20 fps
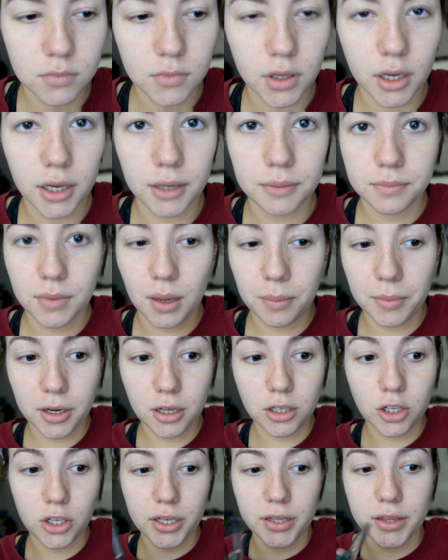Okay, I'm gonna
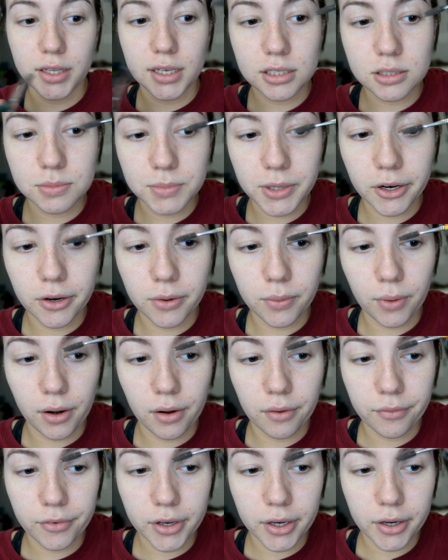look in this mirror right
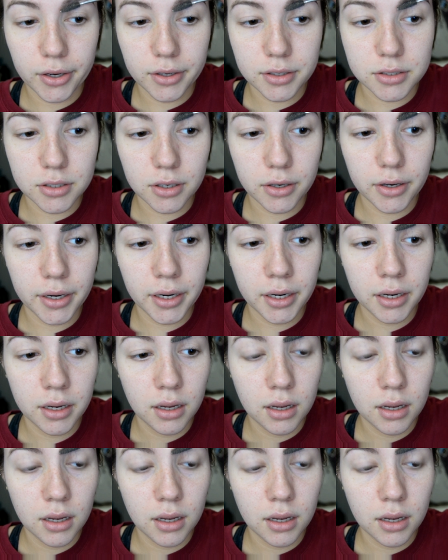over here, sorry.